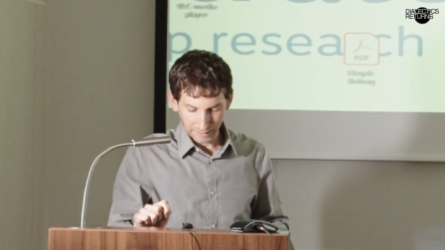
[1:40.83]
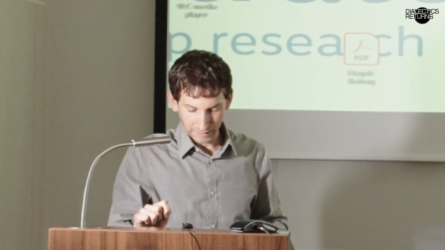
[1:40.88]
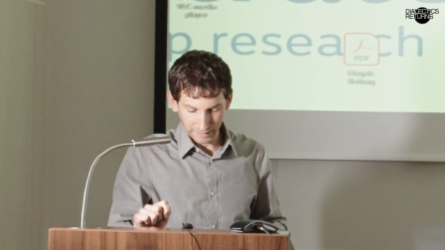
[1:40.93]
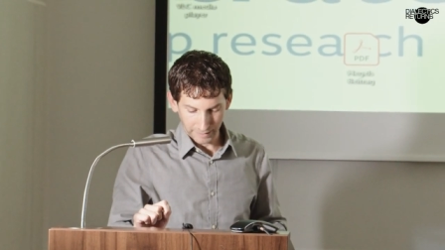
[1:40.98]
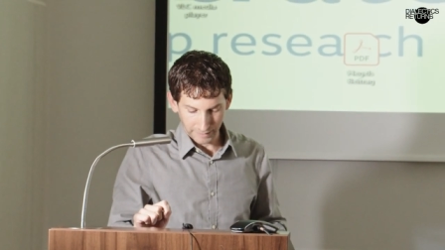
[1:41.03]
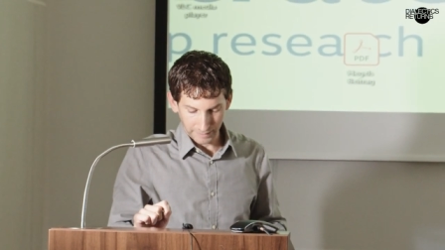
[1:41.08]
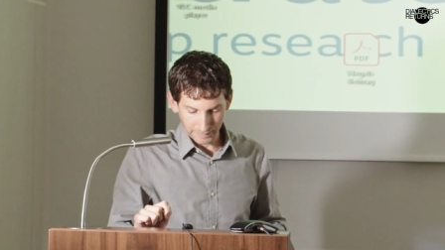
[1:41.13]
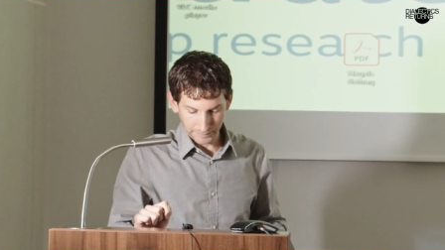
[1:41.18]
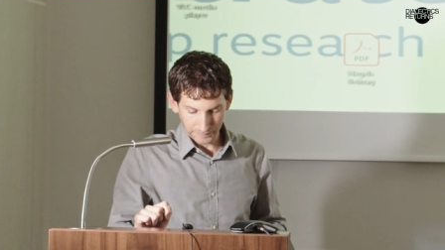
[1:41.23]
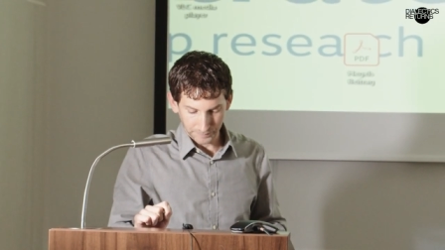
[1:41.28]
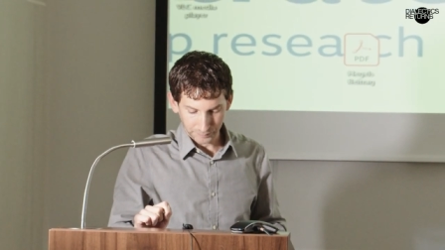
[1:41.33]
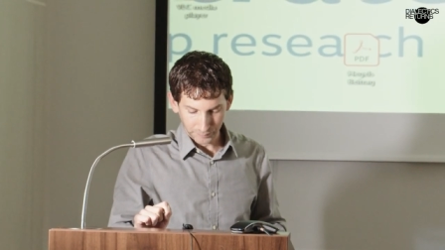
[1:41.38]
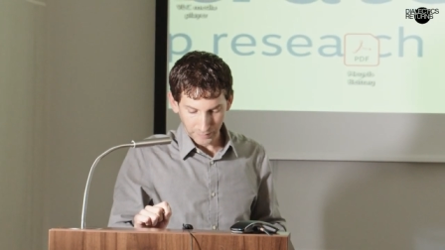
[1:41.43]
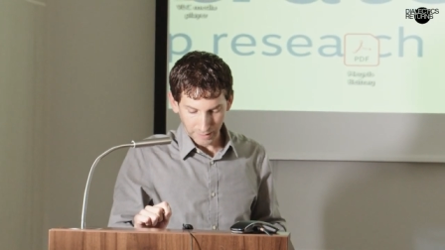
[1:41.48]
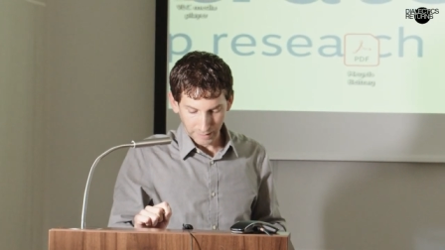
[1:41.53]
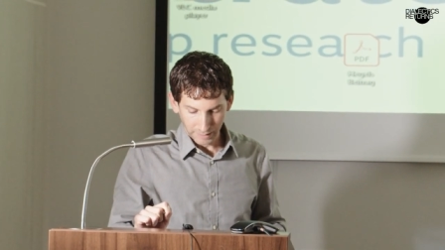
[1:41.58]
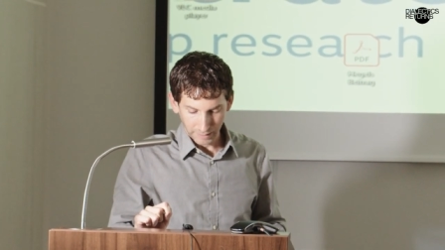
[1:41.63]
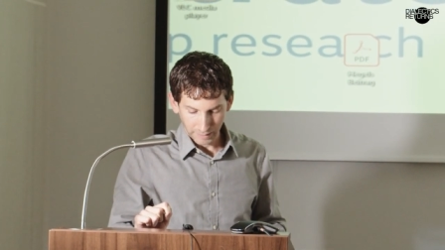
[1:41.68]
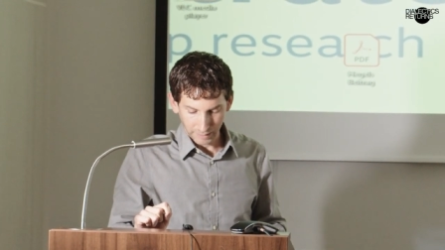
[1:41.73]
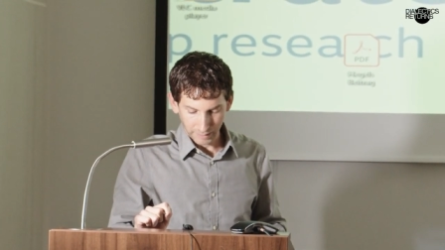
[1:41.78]
Um,
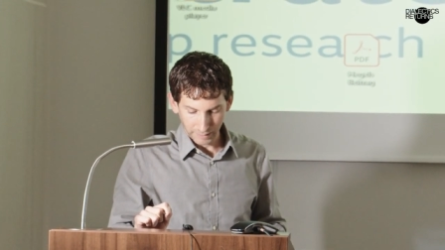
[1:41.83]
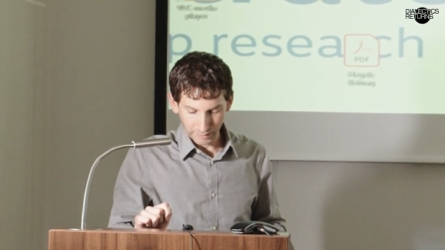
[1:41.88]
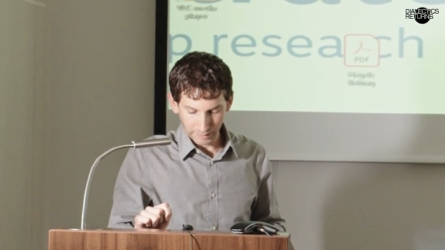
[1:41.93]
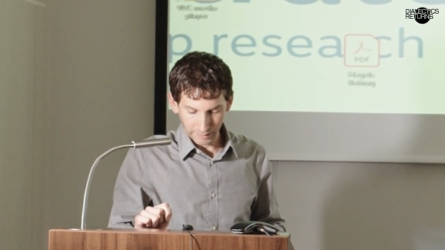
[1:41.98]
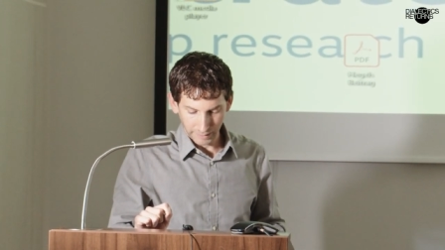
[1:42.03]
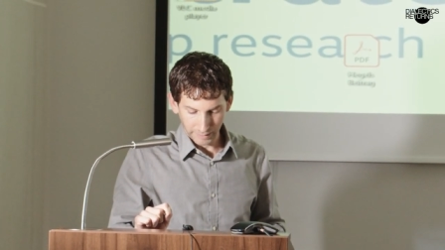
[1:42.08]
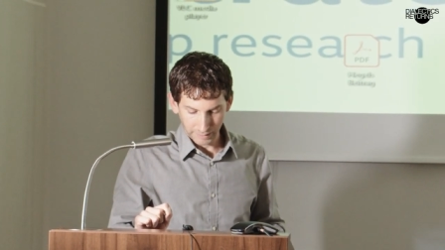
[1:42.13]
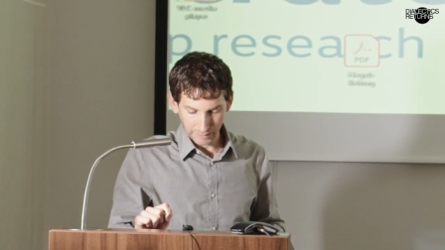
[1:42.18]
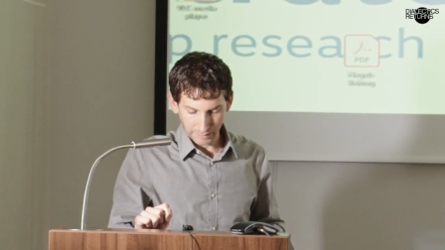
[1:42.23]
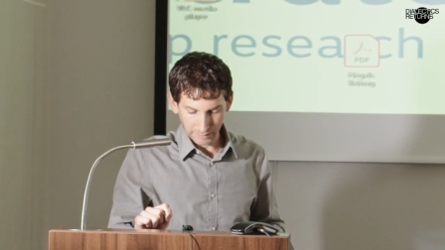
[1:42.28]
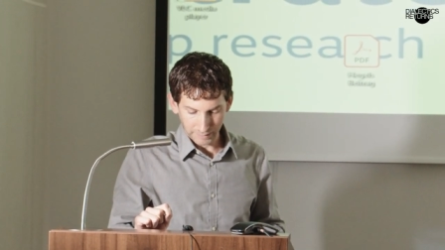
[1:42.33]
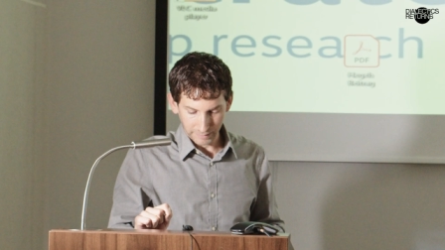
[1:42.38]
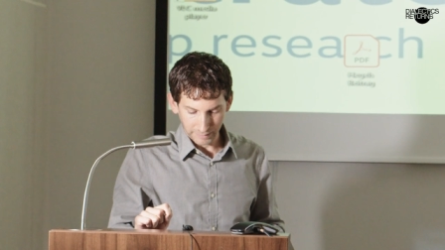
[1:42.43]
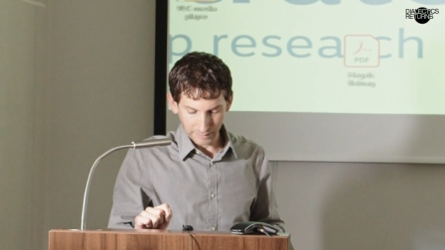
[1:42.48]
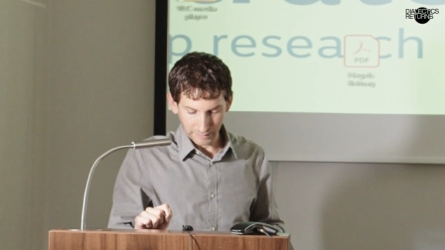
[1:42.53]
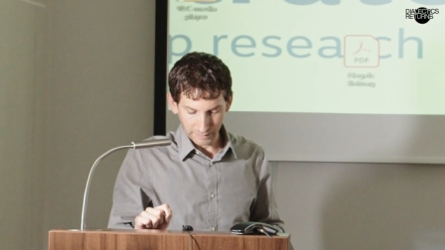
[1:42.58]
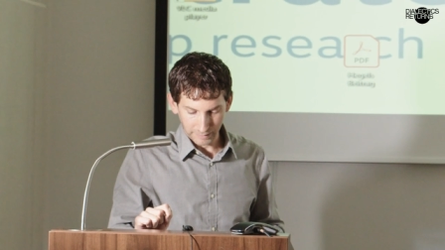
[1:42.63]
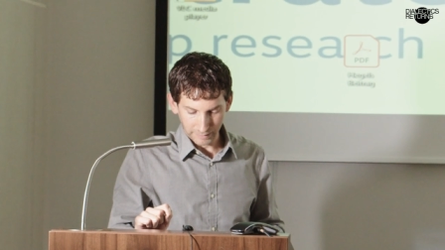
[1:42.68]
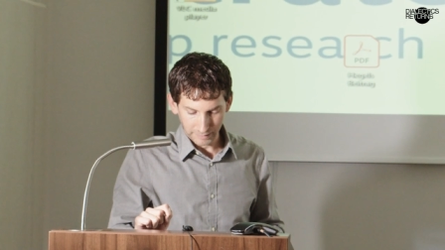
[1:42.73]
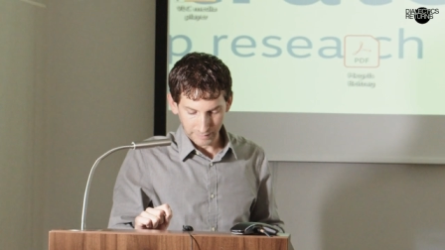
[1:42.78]
and
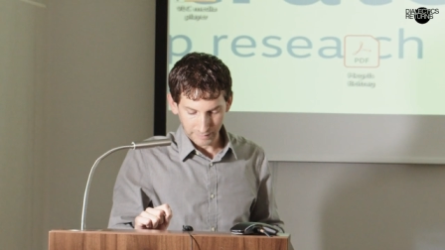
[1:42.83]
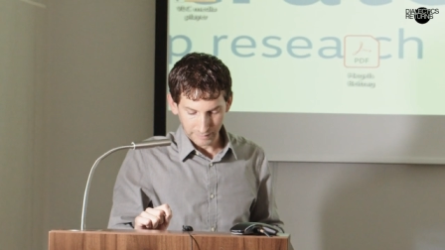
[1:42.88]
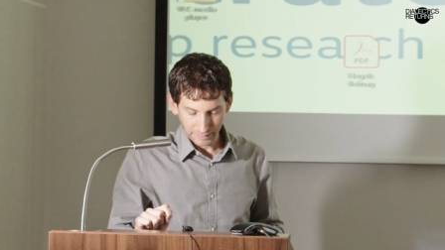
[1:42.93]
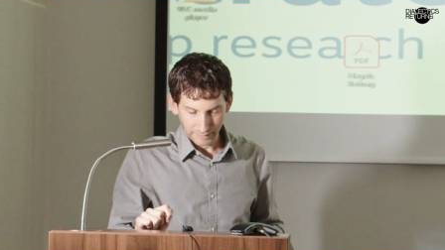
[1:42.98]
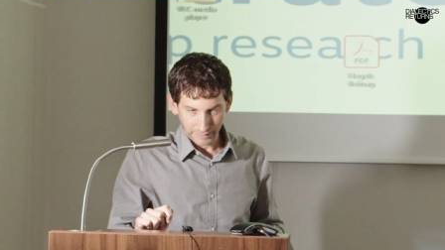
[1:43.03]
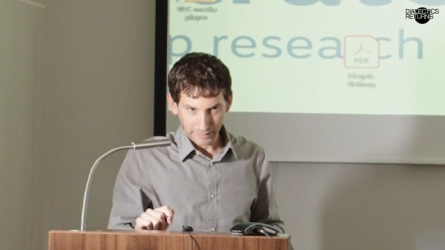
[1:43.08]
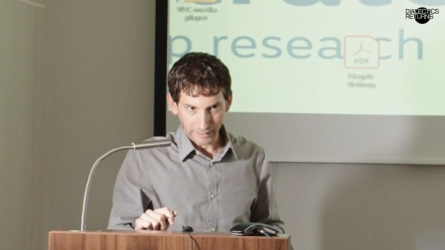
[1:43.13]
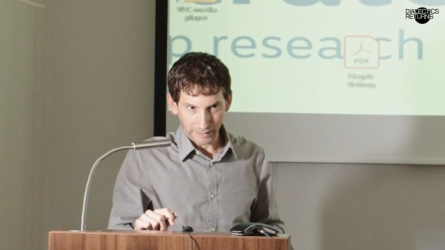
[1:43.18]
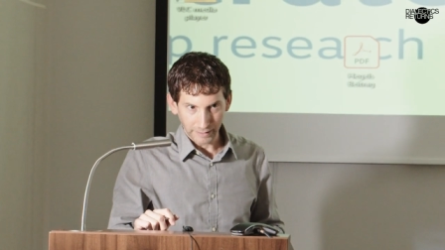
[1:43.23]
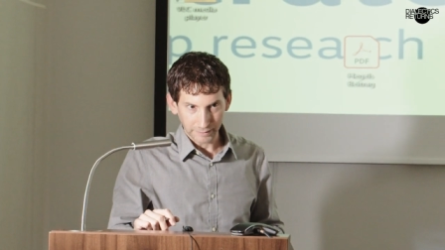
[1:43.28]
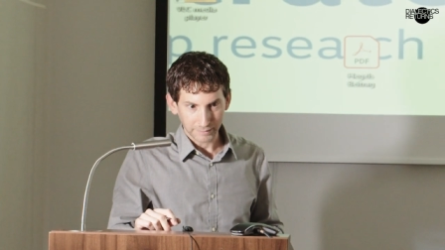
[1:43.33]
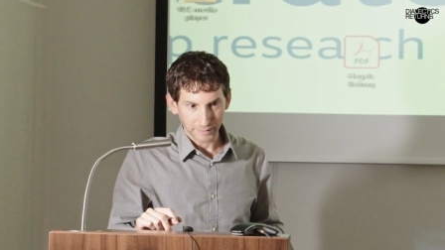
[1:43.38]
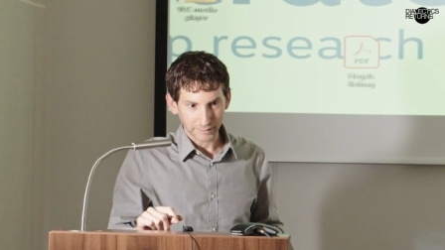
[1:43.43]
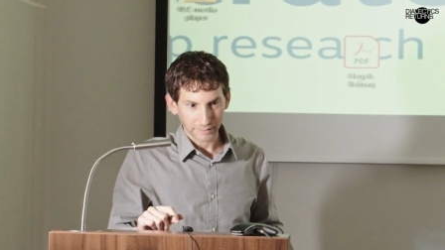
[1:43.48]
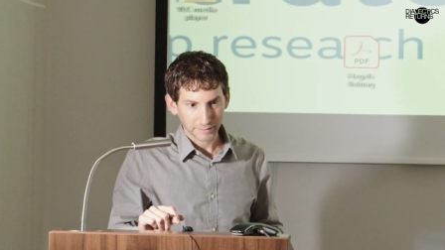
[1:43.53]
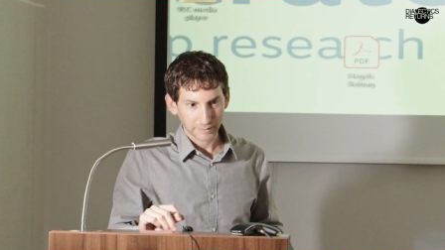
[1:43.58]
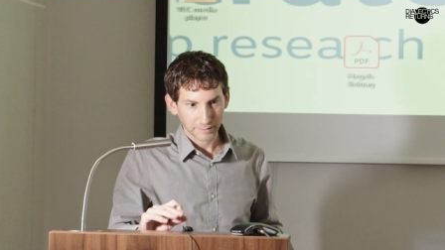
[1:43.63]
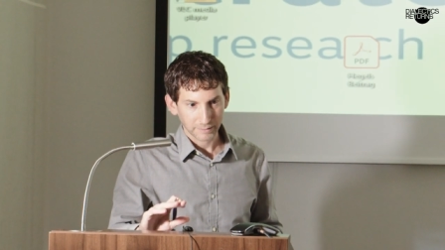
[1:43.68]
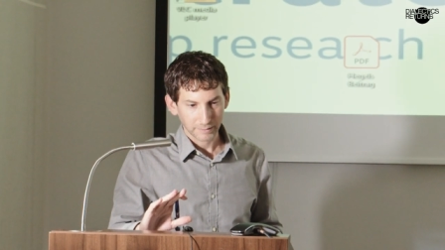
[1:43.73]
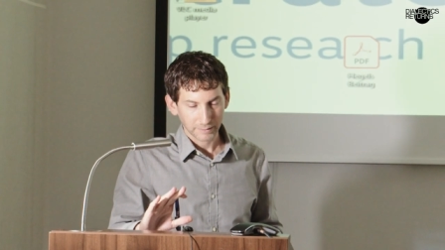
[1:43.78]
uh, I
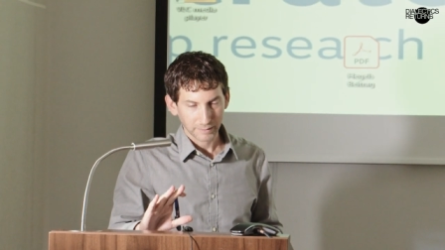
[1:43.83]
think